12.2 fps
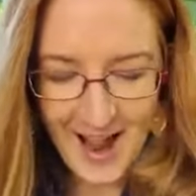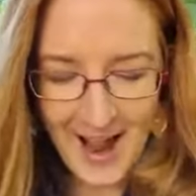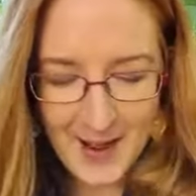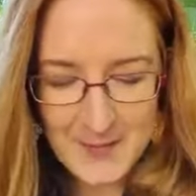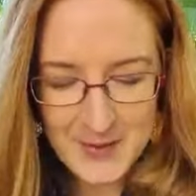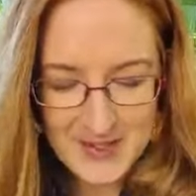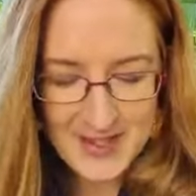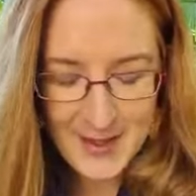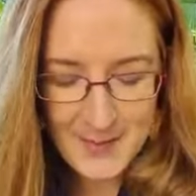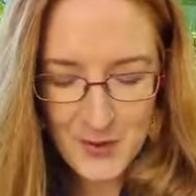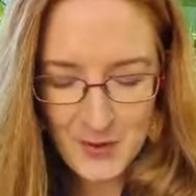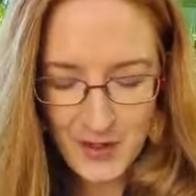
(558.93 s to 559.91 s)
You'll see
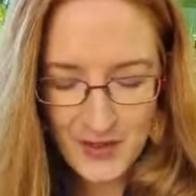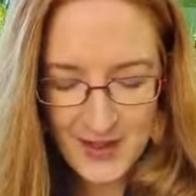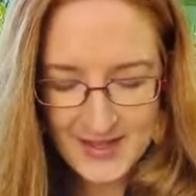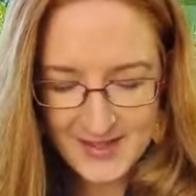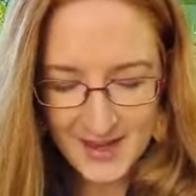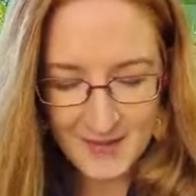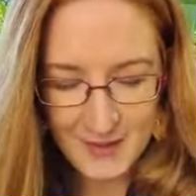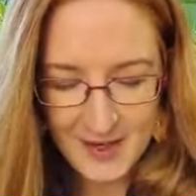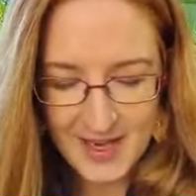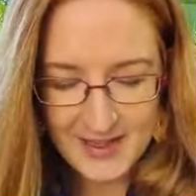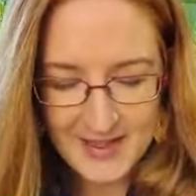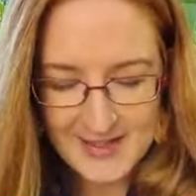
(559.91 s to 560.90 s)
them in all the things that I've
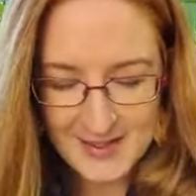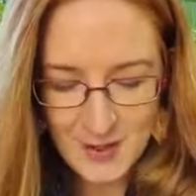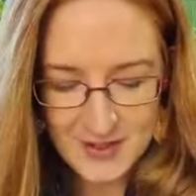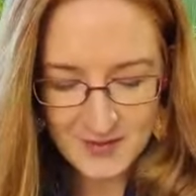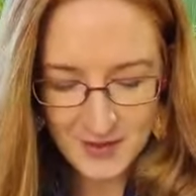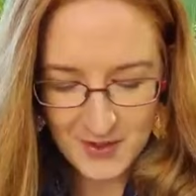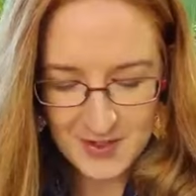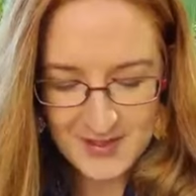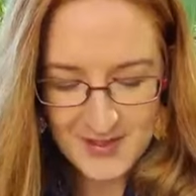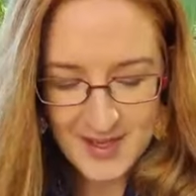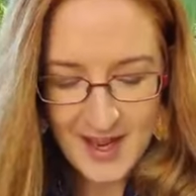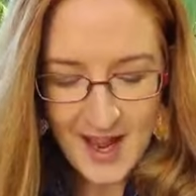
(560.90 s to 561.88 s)
created. There's lots of those.